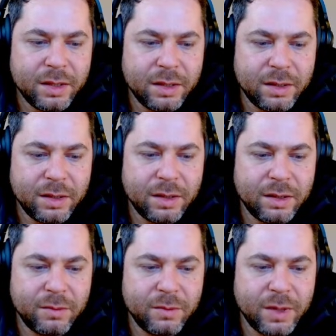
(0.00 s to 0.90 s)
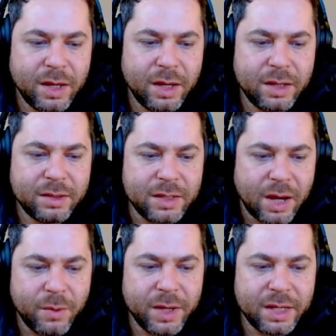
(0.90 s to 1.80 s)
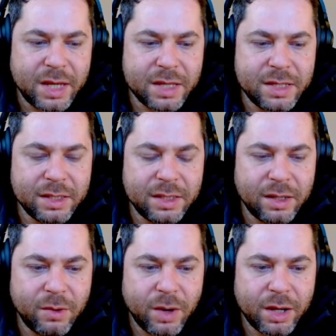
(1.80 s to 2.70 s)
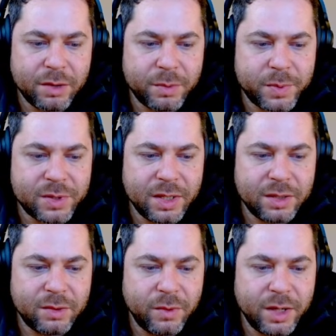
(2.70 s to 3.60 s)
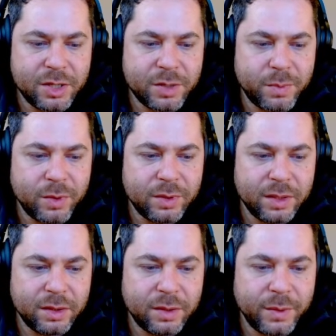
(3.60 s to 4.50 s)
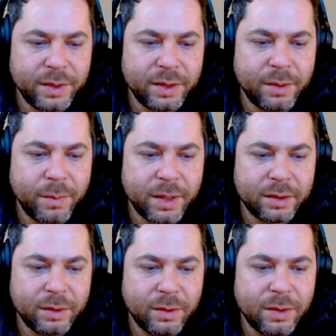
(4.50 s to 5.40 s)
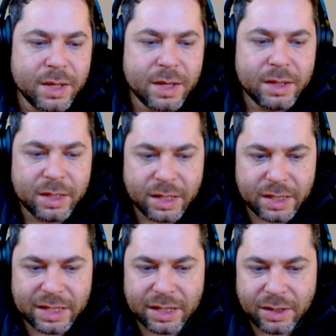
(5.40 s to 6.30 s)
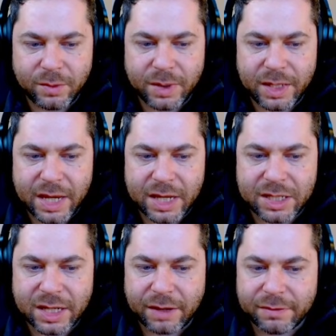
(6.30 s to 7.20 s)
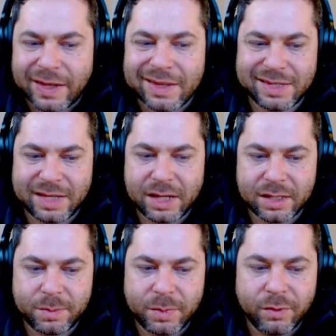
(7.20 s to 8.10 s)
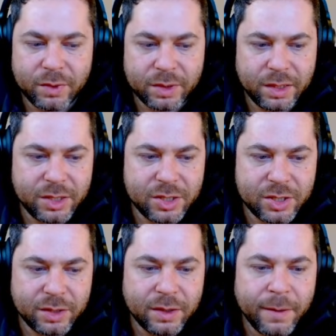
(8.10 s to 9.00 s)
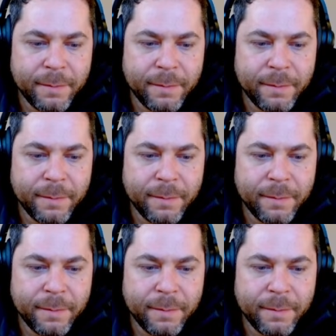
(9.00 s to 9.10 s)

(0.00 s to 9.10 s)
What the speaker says: And yeah, we're getting the 100% rage upon entering the battle. Here we actually have 10 seconds before the legion